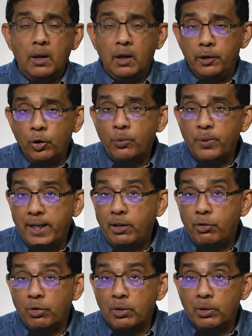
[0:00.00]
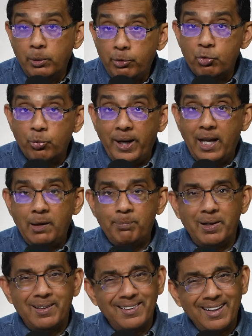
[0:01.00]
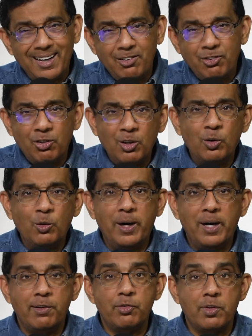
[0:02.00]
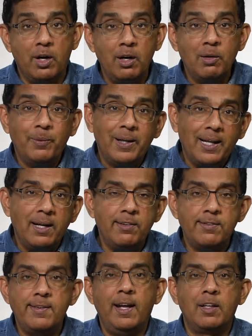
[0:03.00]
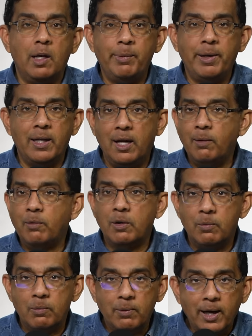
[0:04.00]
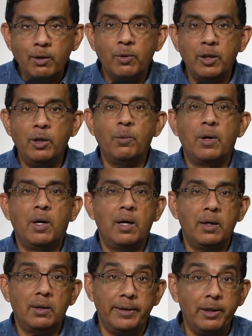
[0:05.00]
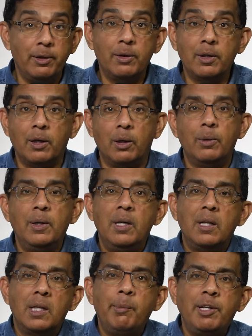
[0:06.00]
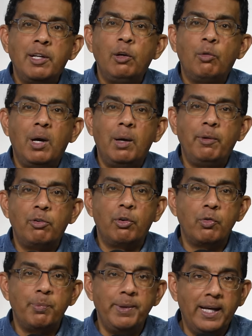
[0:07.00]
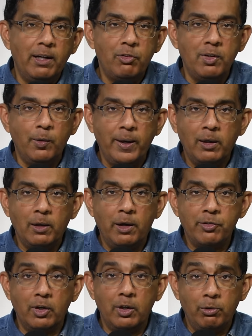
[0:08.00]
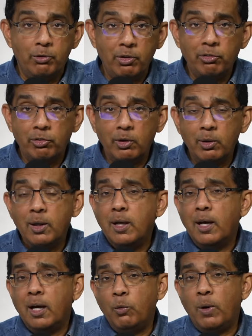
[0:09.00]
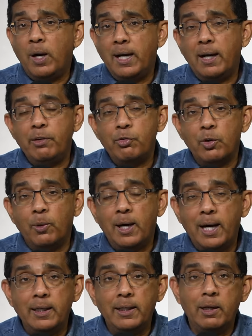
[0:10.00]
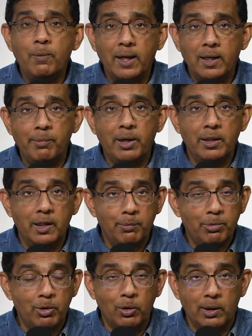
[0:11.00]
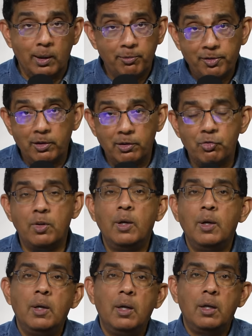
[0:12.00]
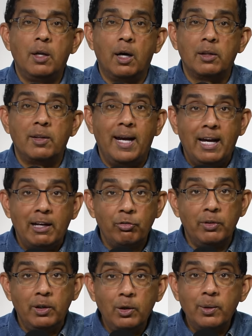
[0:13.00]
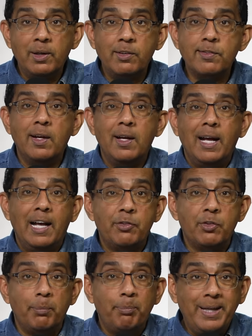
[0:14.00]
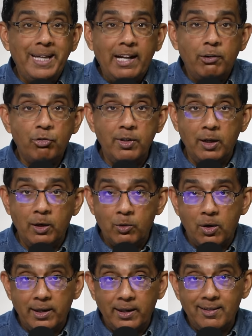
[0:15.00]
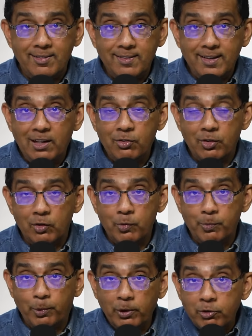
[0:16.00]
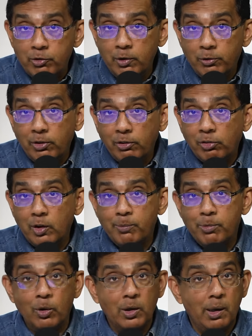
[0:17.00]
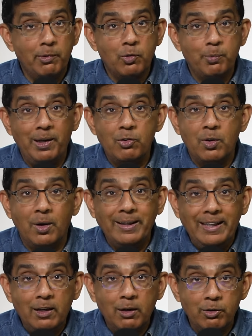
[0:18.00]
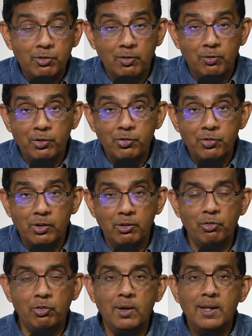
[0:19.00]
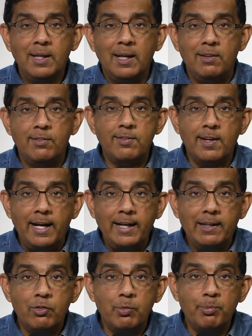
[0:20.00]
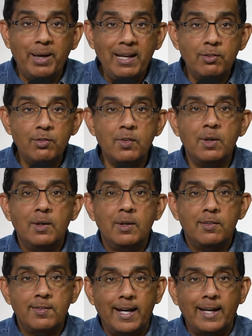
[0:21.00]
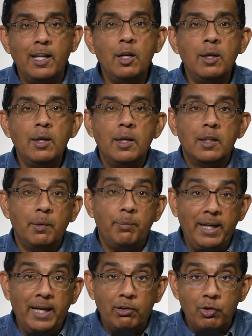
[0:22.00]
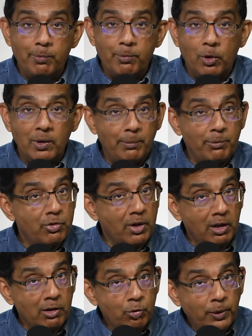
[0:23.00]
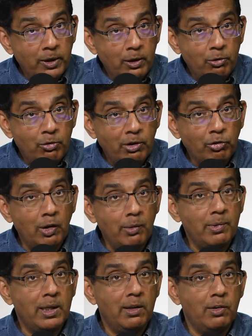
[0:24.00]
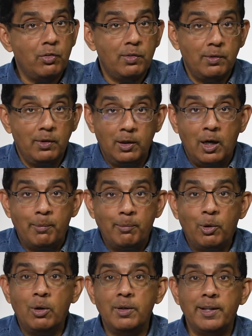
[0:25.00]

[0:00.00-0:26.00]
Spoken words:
Are you ready to lose weight but not sure where to start? Well, I understand. Debbie and I were right where you are a year ago. Let me tell you why we chose PhD Weight Loss and Nutrition and why I so highly recommend their program. First, Dr. Ashley Lucas has her PhD in chronic disease and sports nutrition. Her program is based on years of research. It's science-based. Second, the PhD program starts with nutrition, but it's a lot more.